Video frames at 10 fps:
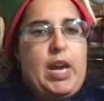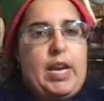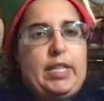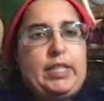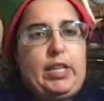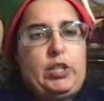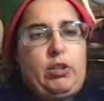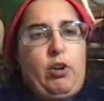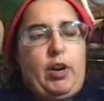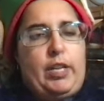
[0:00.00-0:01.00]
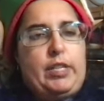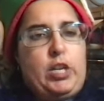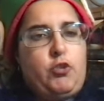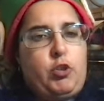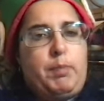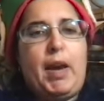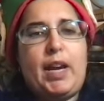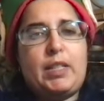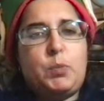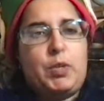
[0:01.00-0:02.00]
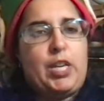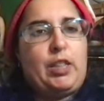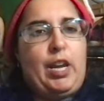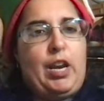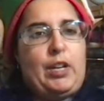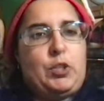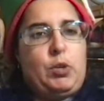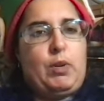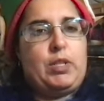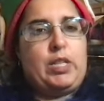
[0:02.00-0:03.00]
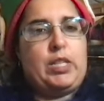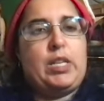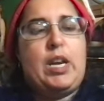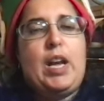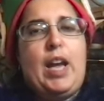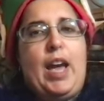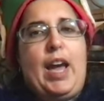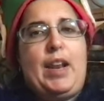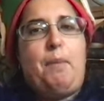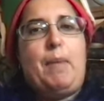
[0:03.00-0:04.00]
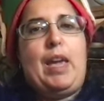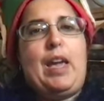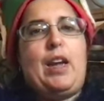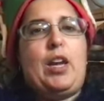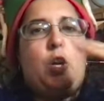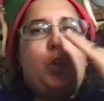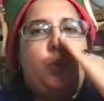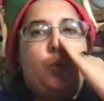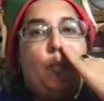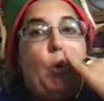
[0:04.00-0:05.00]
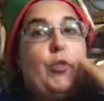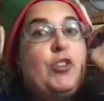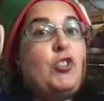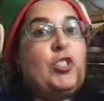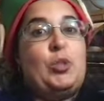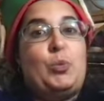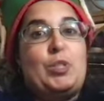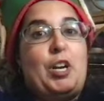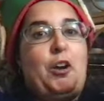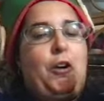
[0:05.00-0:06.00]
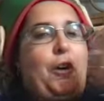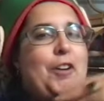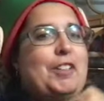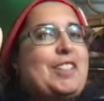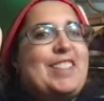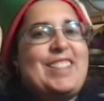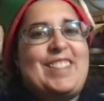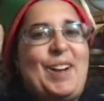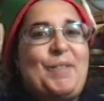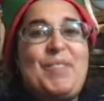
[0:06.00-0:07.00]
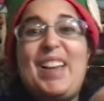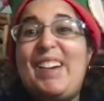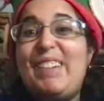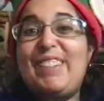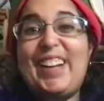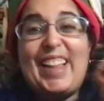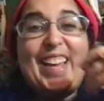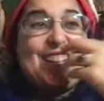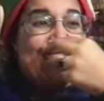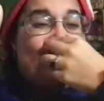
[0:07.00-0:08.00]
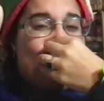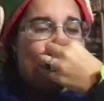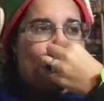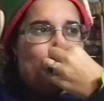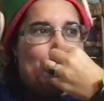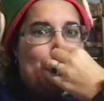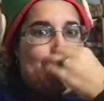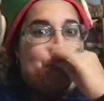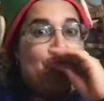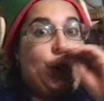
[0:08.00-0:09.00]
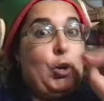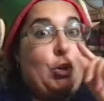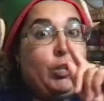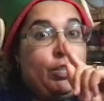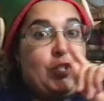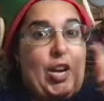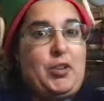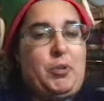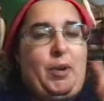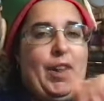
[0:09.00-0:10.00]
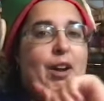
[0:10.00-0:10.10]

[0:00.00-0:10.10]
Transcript: and sets her on a dangerous path with deadly consequences. And it may include more than just losing her heart. So, really excited for that one. That comes out in early January. I